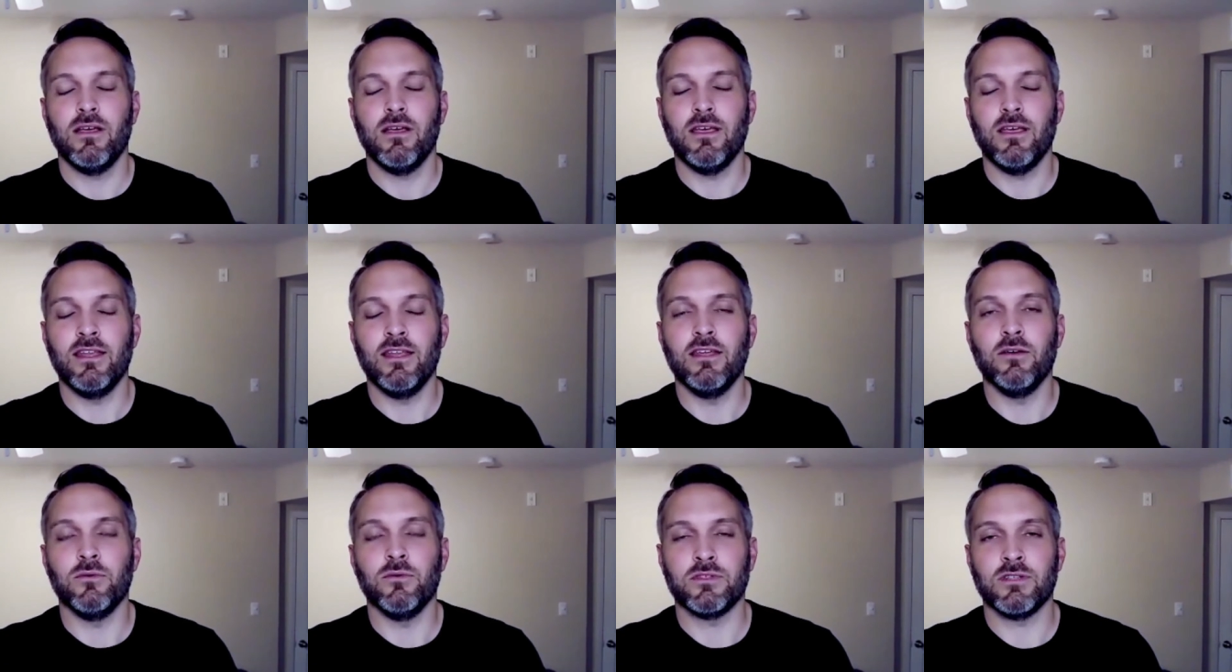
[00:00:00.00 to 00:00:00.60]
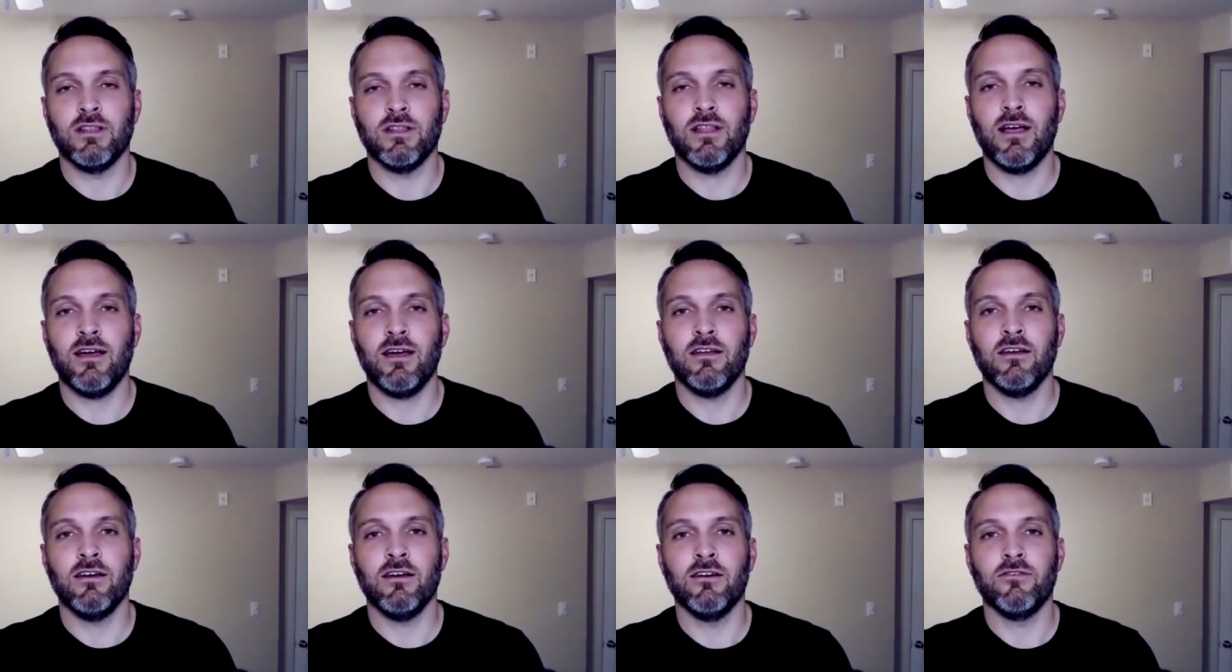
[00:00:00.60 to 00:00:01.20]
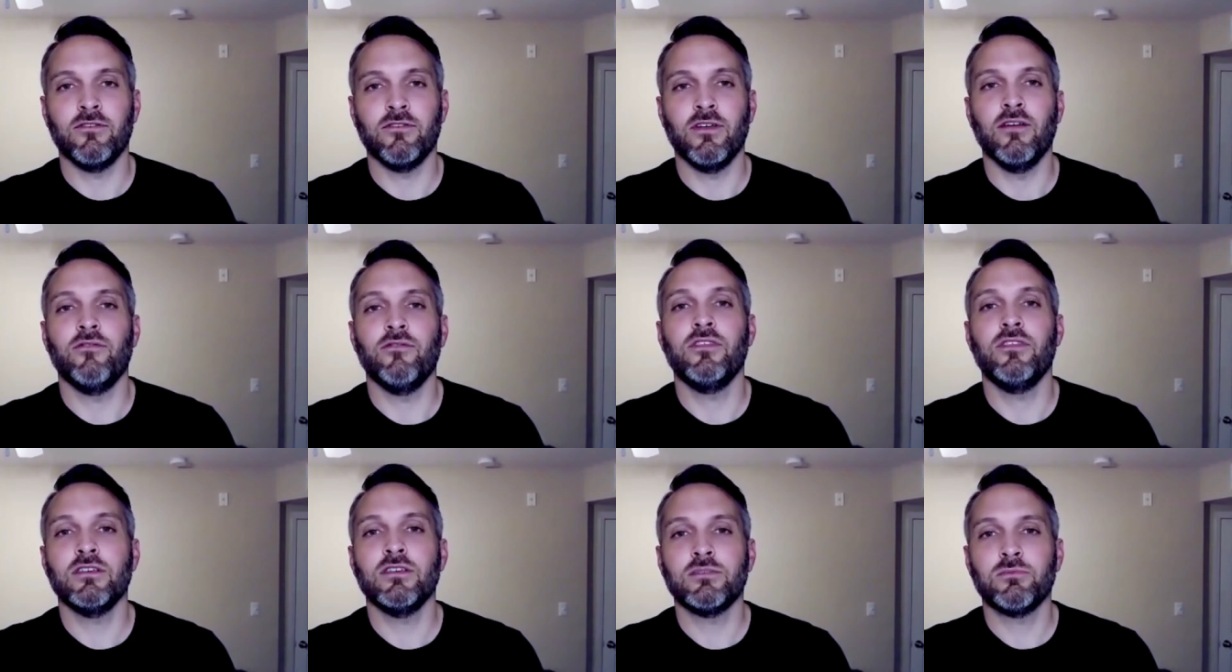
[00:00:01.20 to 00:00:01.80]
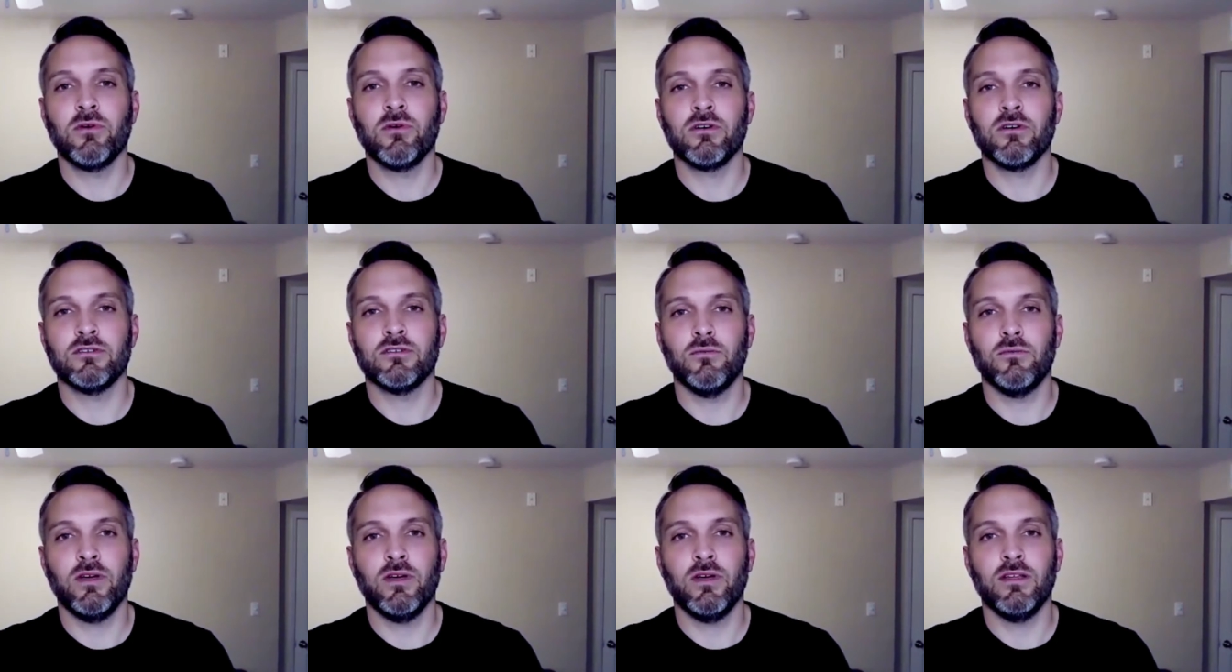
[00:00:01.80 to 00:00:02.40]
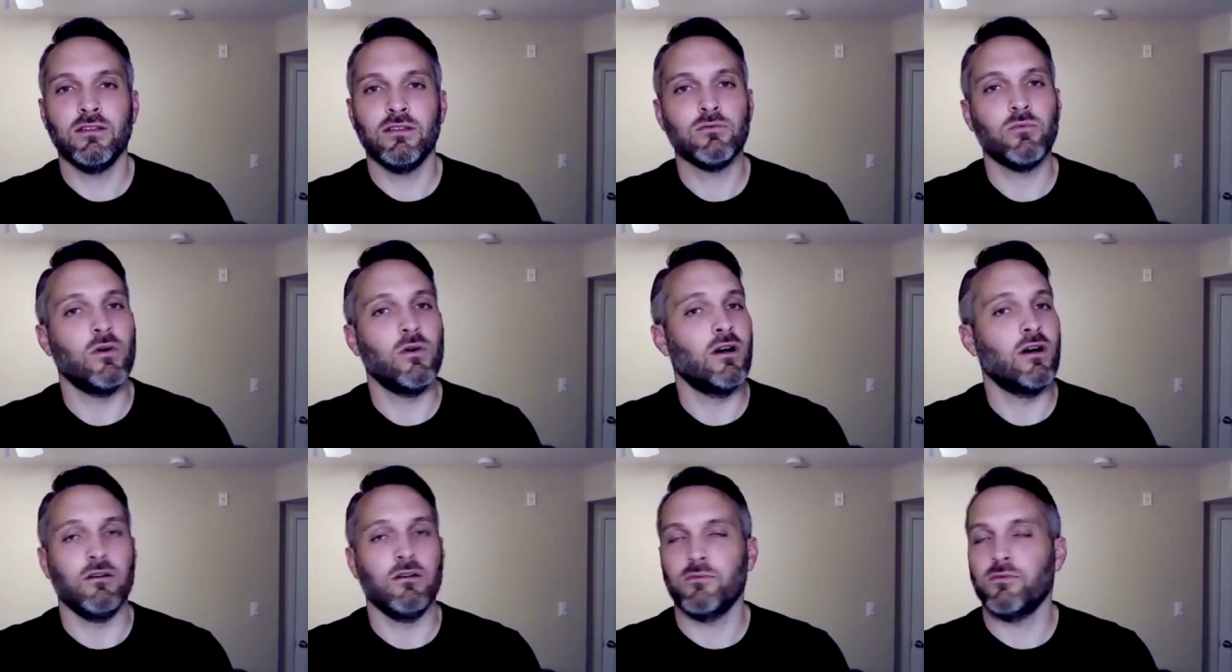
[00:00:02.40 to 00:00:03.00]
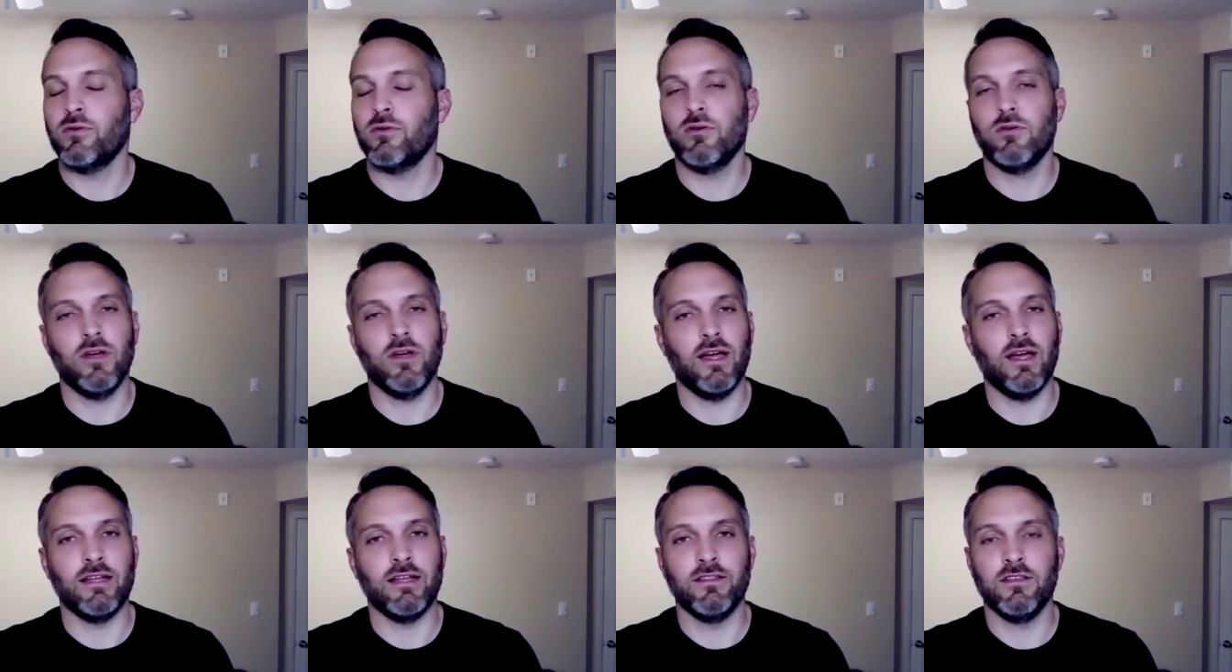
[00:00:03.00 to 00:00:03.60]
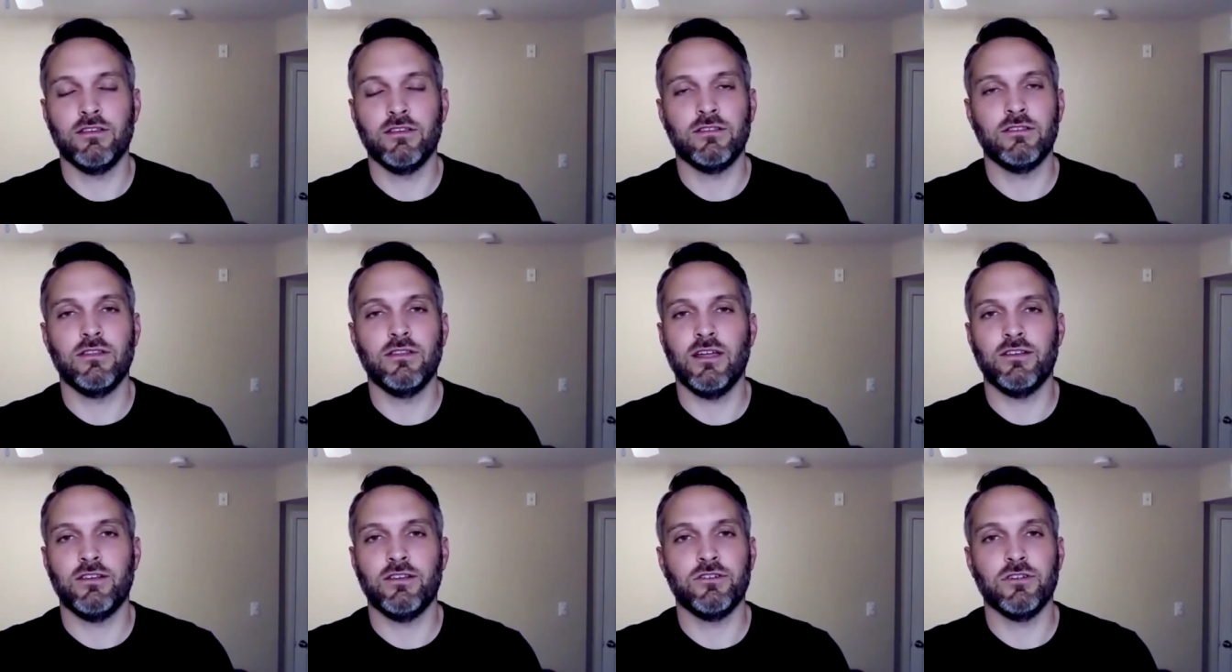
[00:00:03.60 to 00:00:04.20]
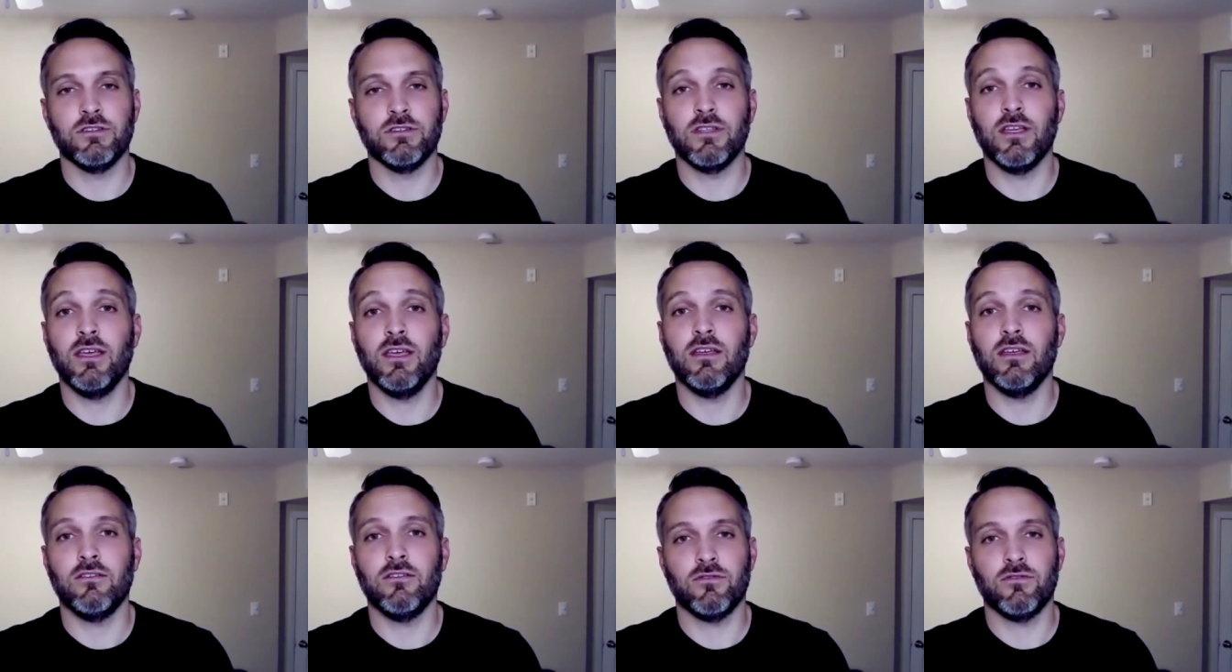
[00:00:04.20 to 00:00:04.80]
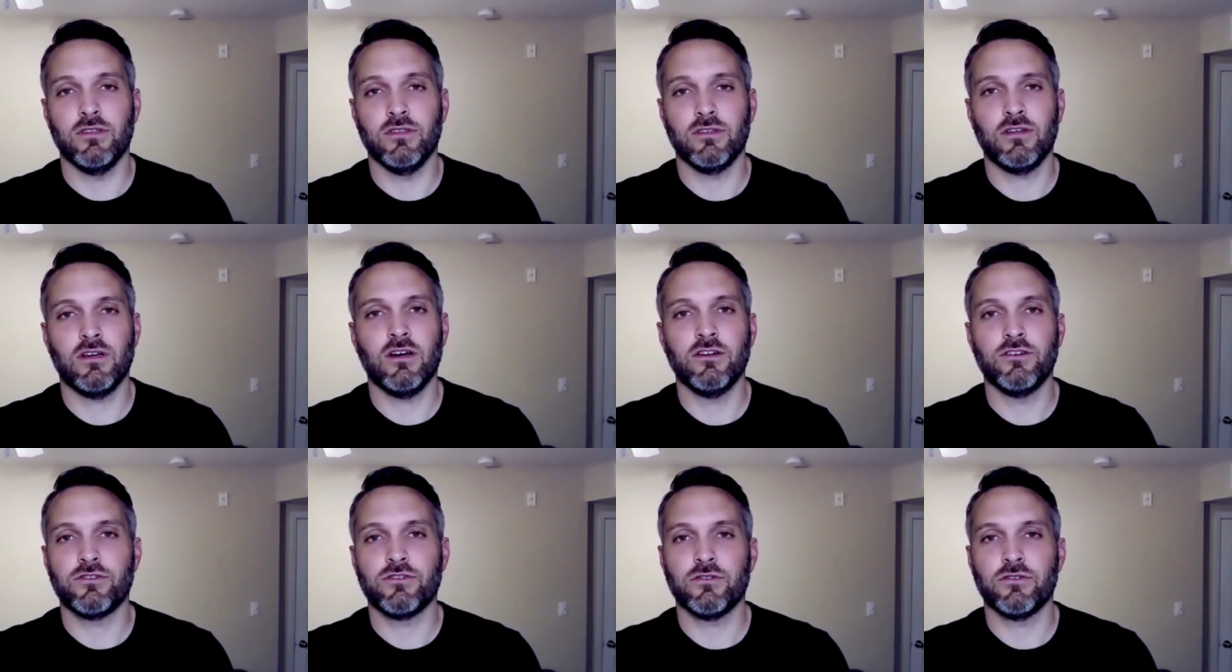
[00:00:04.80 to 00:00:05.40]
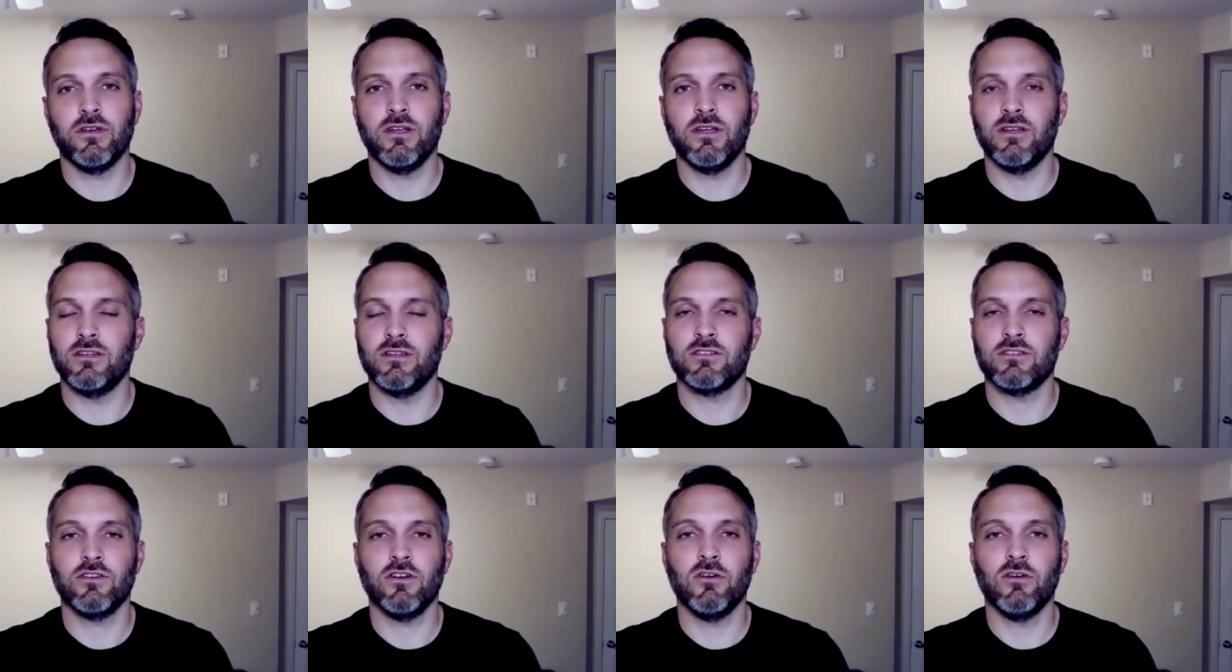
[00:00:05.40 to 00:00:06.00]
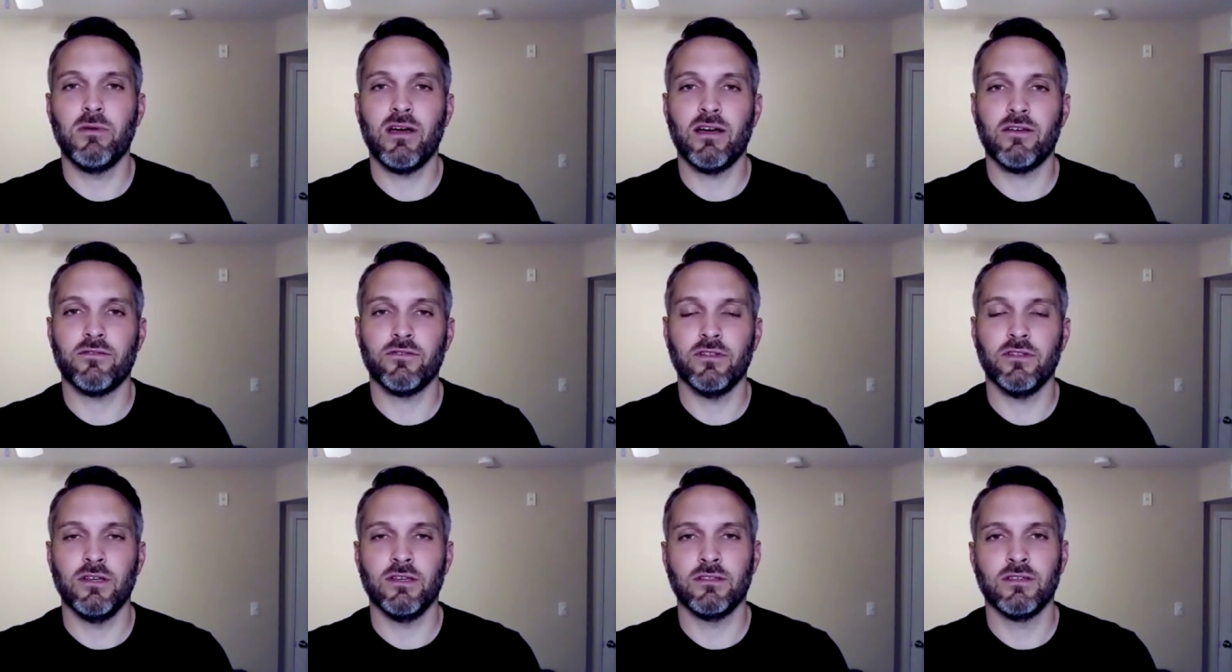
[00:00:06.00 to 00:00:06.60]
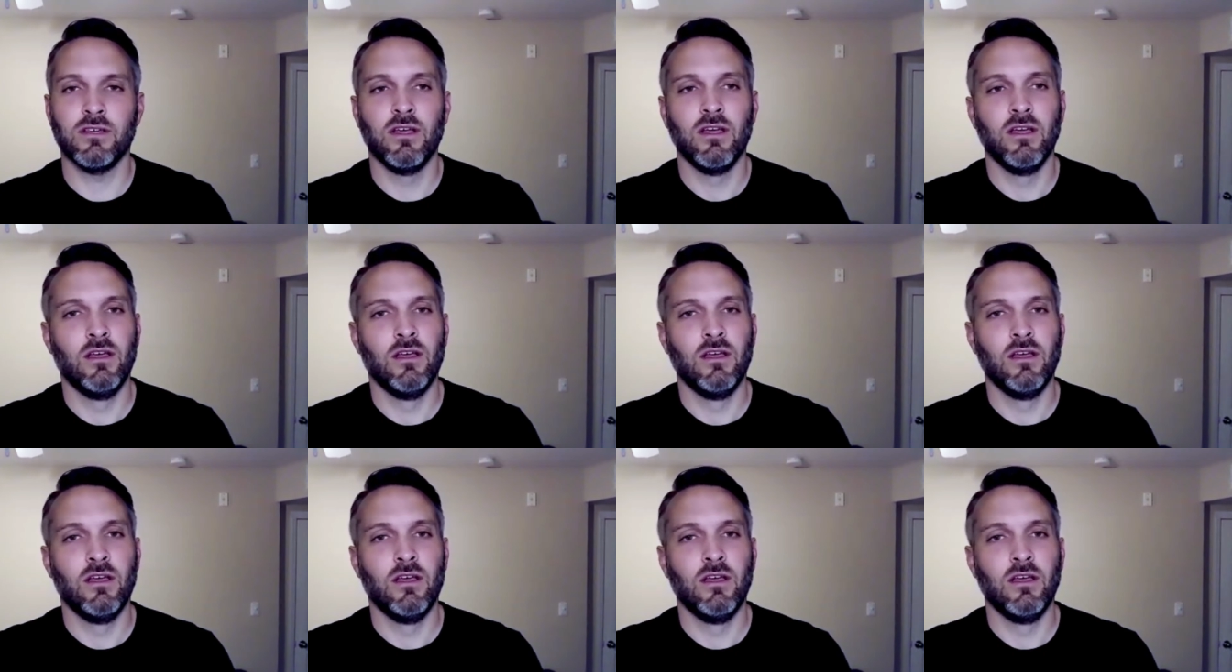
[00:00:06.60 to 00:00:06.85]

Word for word: And it was a lot of if this person wins, well, I, this that's just it for this country, and it's so bad for this.